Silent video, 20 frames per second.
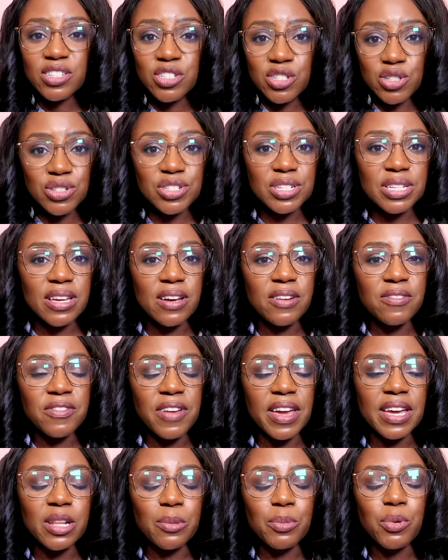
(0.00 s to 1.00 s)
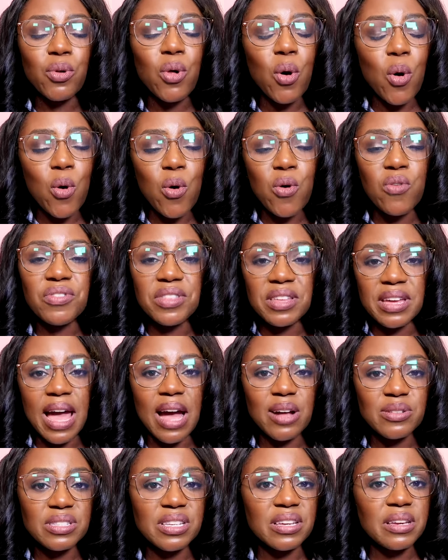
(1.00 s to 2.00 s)
are usually available over the
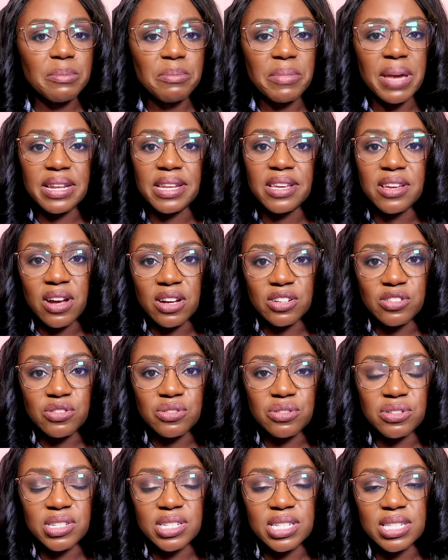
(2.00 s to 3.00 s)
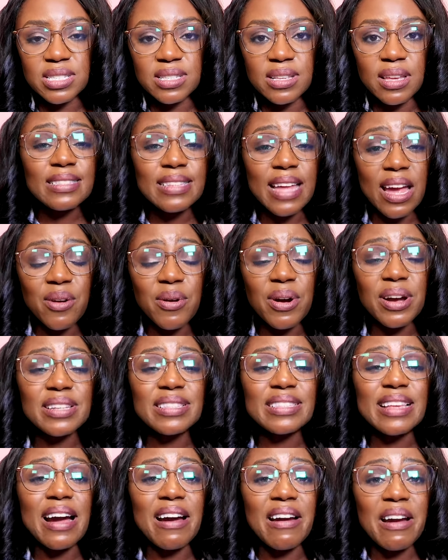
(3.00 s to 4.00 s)
counter in many countries.
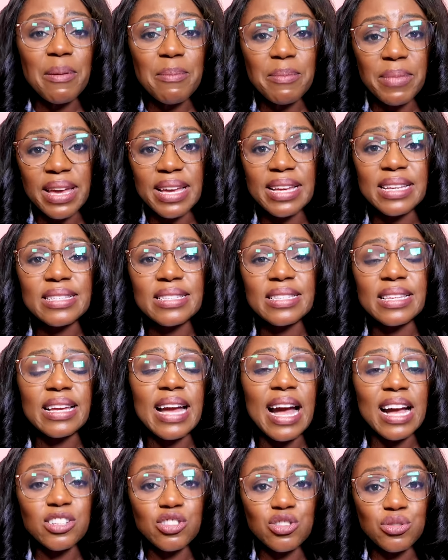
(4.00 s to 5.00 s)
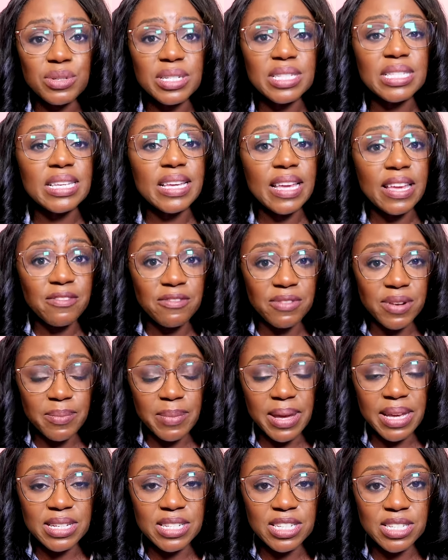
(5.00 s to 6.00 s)
Steroids are amazing at treating
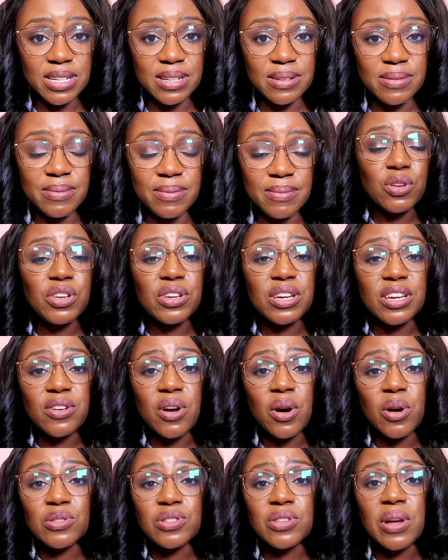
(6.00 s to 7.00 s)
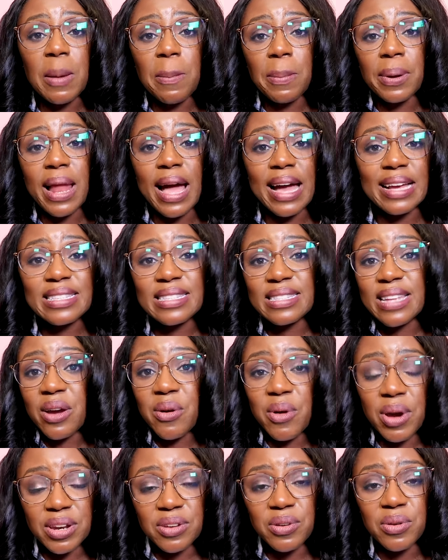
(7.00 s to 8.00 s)
inflammation. So you can also apply
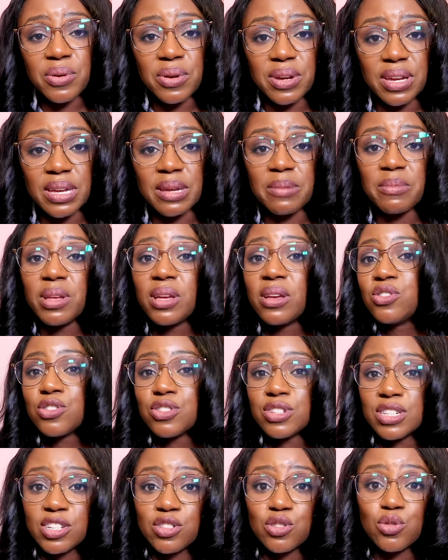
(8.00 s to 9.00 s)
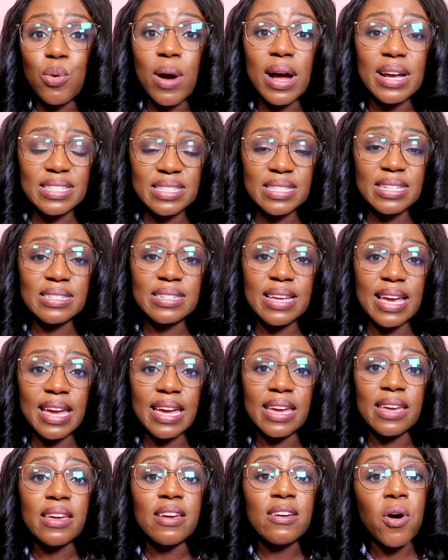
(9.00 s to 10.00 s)
steroid cream, usually twice a
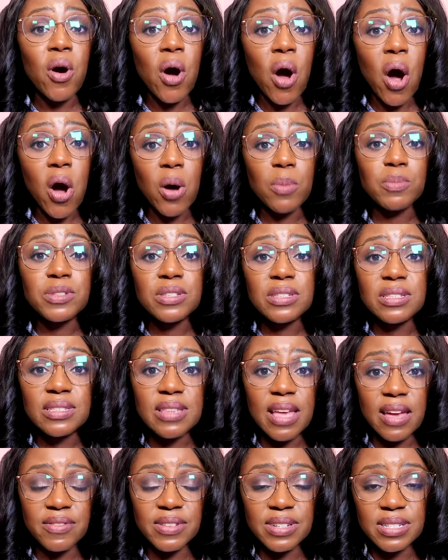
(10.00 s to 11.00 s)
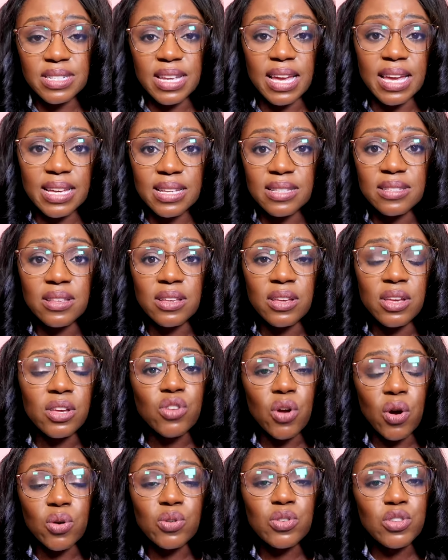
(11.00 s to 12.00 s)
day for up to seven days.
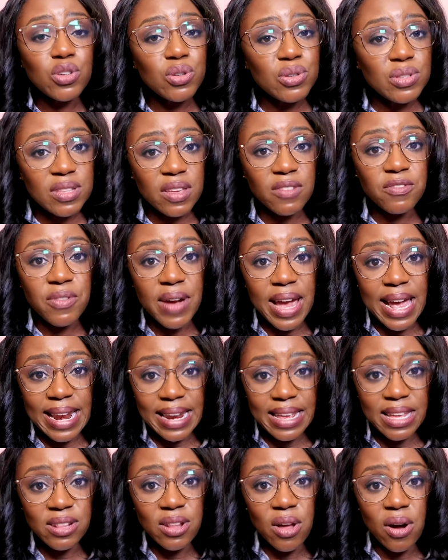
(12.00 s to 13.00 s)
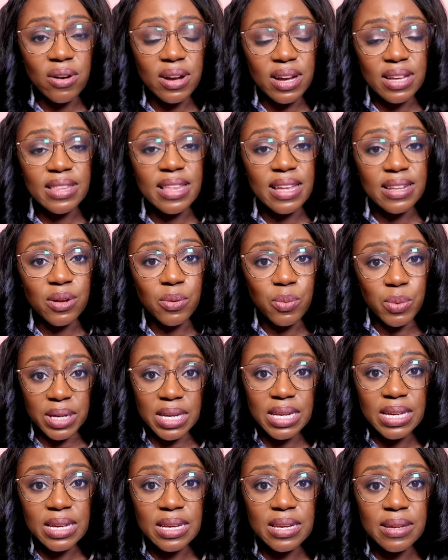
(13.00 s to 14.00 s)
Don't use it for any longer than a
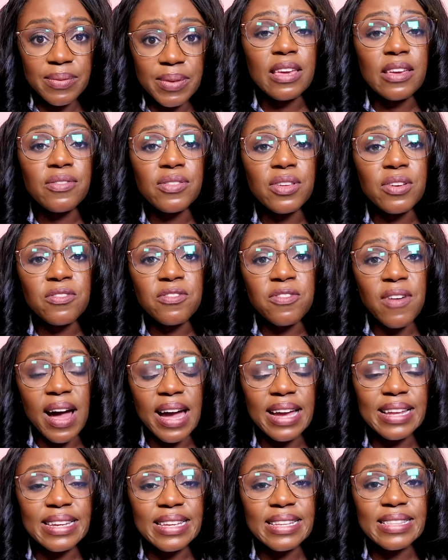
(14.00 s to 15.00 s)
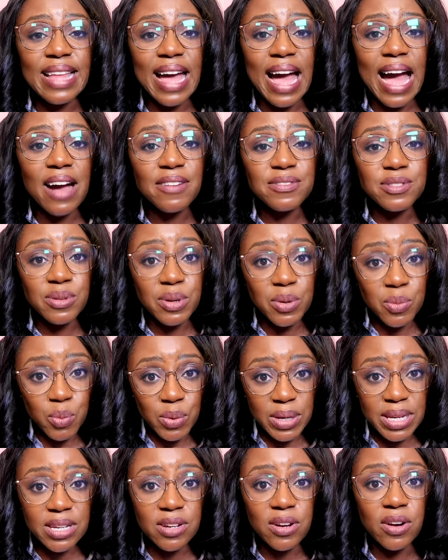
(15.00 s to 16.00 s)
week. If you're finding that after a
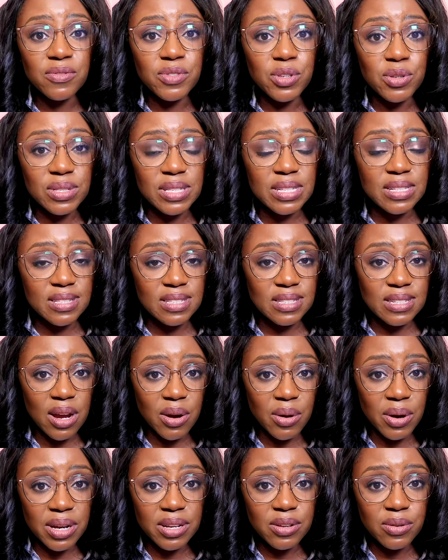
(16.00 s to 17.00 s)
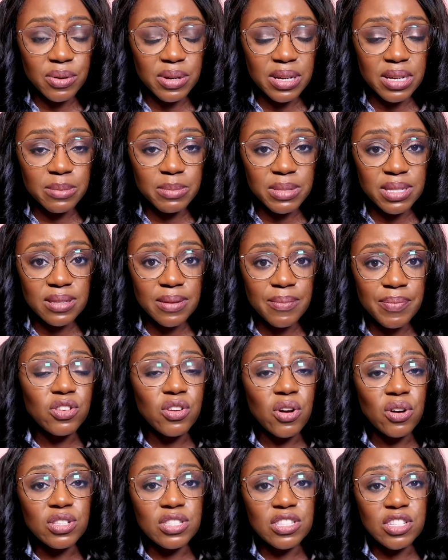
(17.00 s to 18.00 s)
week of using steroid creams,
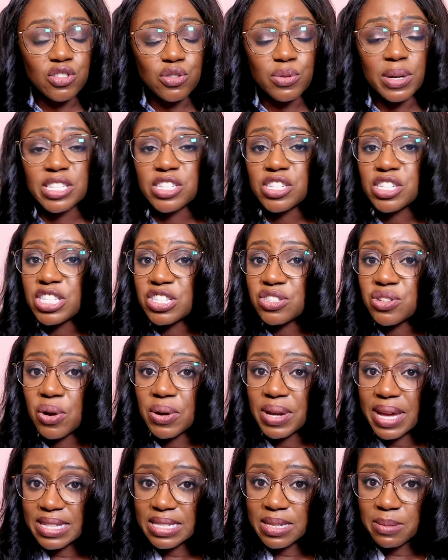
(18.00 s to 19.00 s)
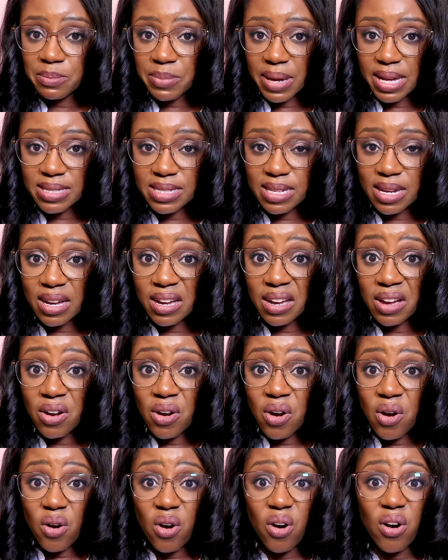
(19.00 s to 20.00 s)
your situation is not getting better,
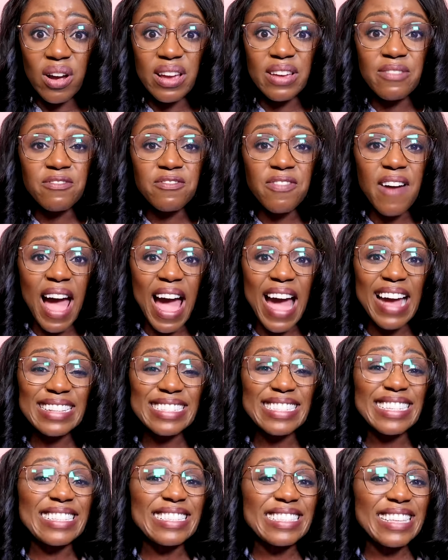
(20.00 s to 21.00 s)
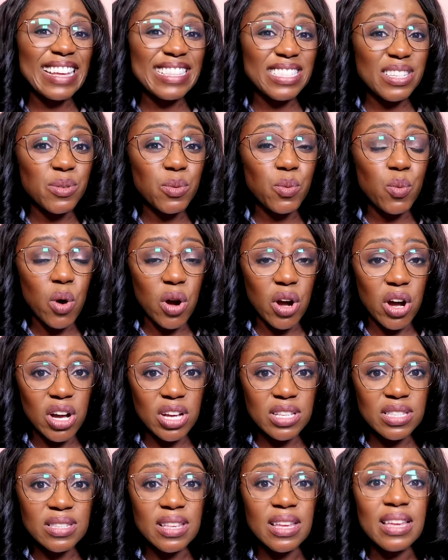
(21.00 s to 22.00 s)
or in fact, it's getting
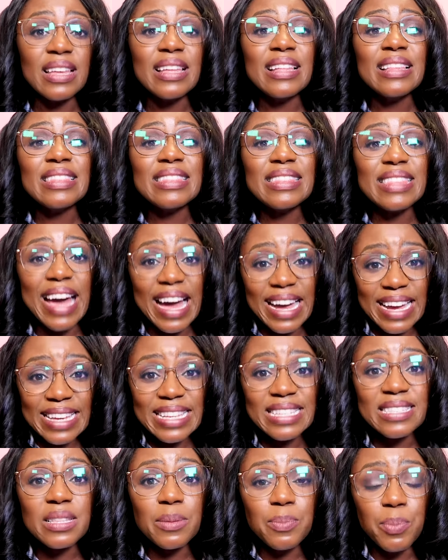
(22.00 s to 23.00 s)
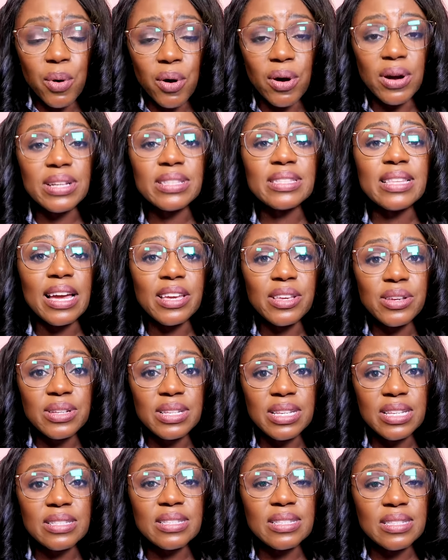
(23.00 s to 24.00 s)
worse, that is the point that you
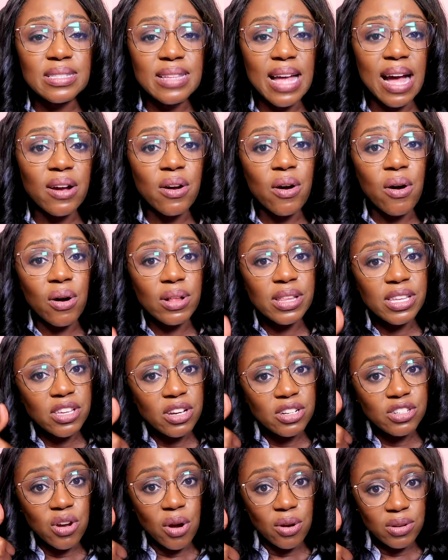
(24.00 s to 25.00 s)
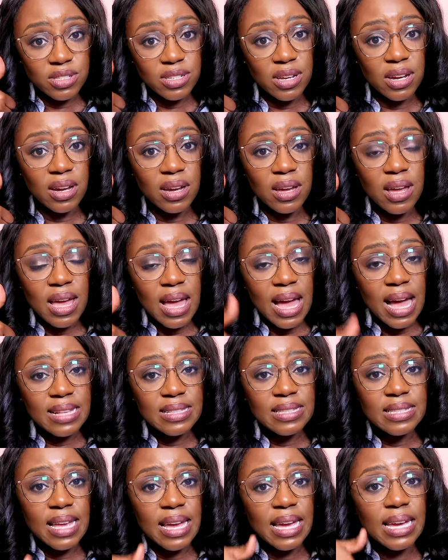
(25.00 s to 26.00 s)
need to start calling your doctor
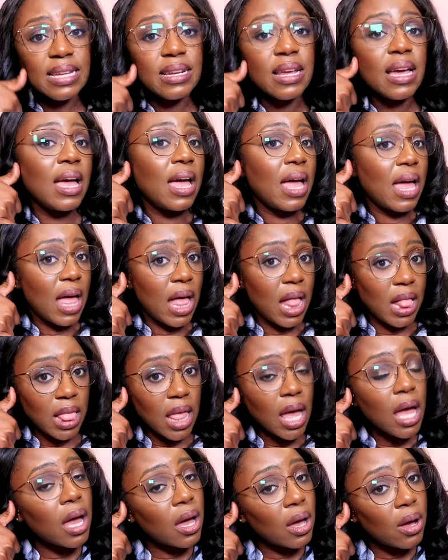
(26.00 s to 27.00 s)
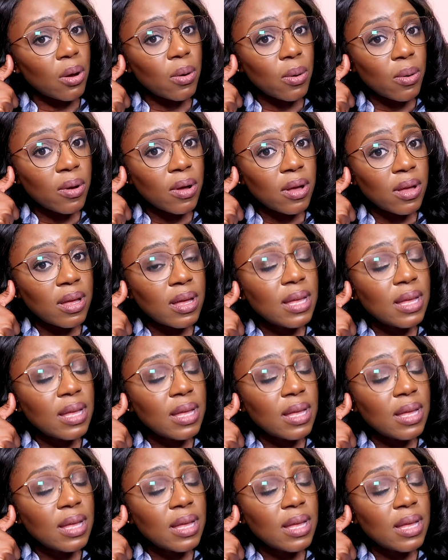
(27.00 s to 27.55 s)
and saying, hello,